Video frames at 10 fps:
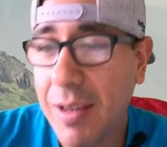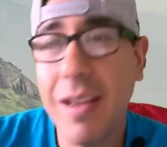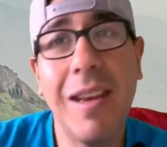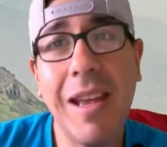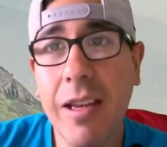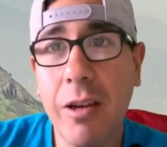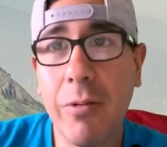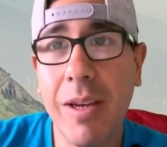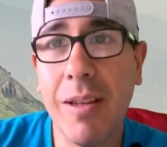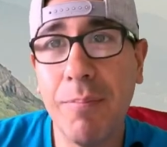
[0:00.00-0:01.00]
And I
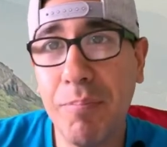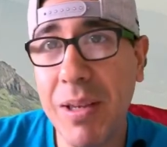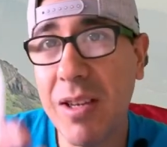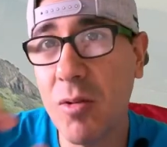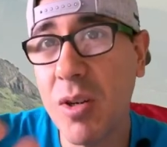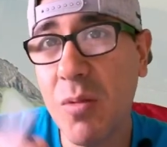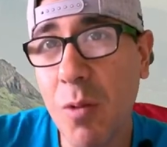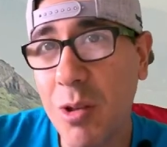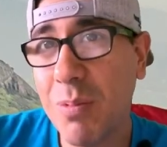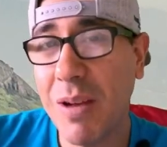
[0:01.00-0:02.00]
agree. Because when you
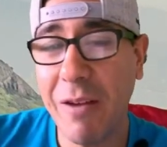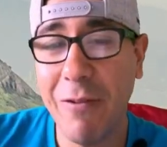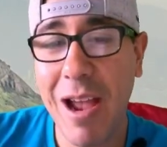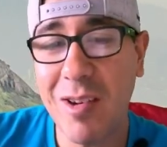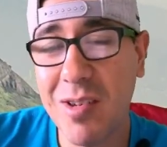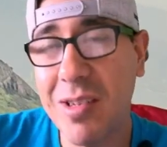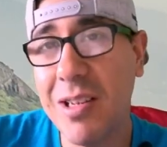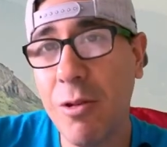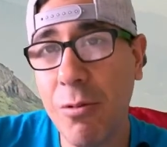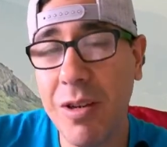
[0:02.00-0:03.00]
multiply fractions,
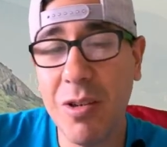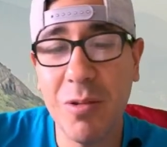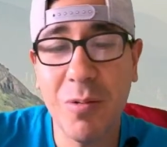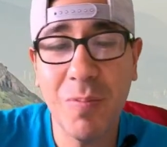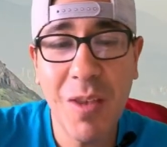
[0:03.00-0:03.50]
look what we do.